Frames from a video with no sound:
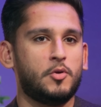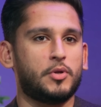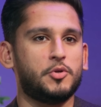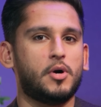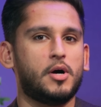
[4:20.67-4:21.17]

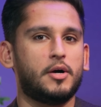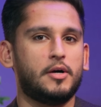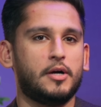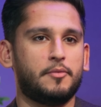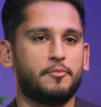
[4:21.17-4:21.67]
When you
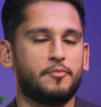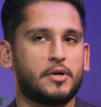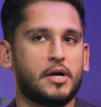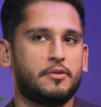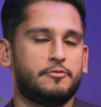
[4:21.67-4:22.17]
are
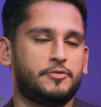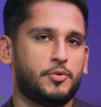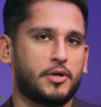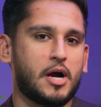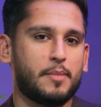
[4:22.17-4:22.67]
kind of
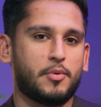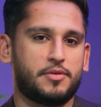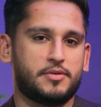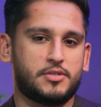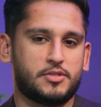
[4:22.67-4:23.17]
doing a
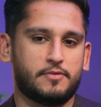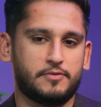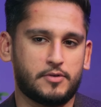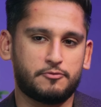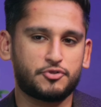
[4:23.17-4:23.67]
hypothesis
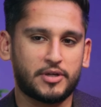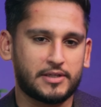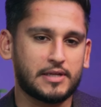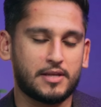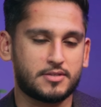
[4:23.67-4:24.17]
of trend
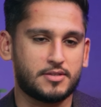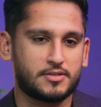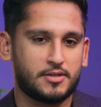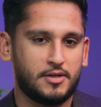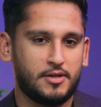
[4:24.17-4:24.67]

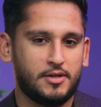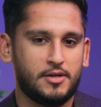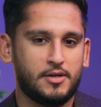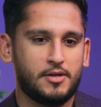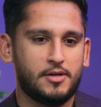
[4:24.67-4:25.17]
analysis,
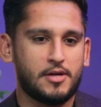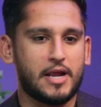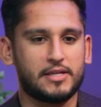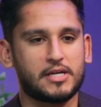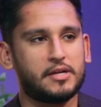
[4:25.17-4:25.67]

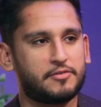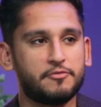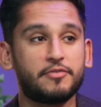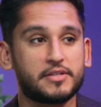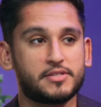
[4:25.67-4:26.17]
and it's kind of
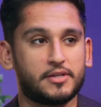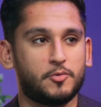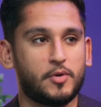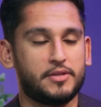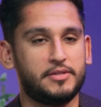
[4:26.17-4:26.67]
conflicting,
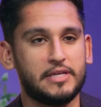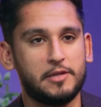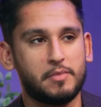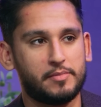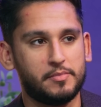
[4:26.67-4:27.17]
where the
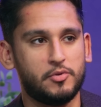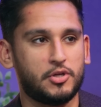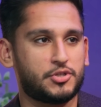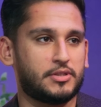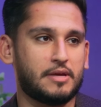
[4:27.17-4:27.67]
daily might be
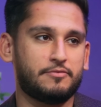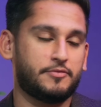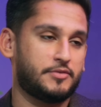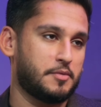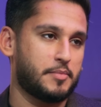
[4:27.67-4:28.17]
bullish and the
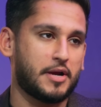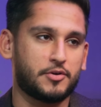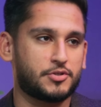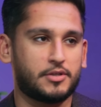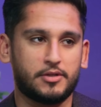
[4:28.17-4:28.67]
M15
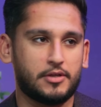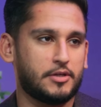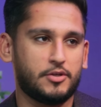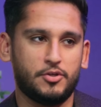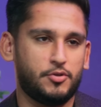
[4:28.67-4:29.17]
bearish, and
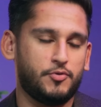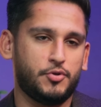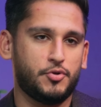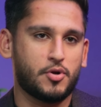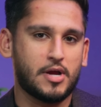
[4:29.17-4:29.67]

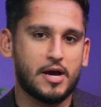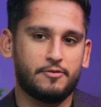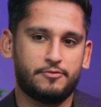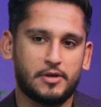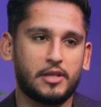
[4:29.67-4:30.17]
you don't
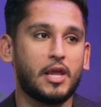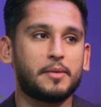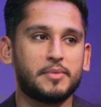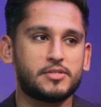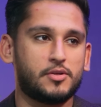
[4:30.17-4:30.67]
have
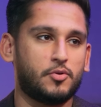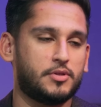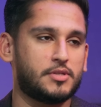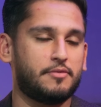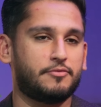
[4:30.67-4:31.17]
alignment in all
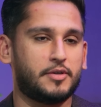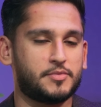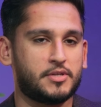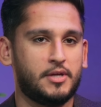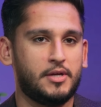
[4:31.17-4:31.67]
the time frames,